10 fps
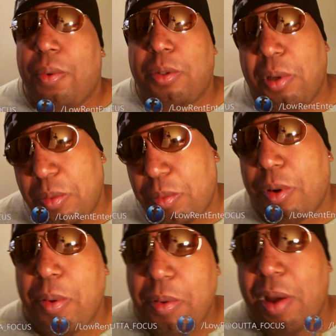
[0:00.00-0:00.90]
which means
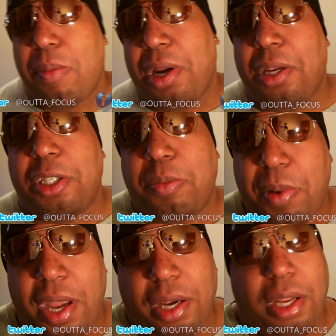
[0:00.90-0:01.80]
more people have money to
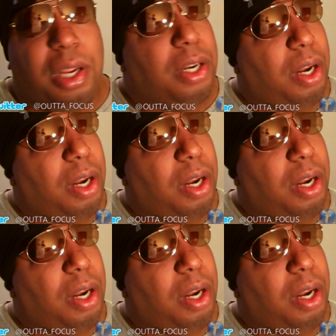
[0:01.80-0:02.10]
spend.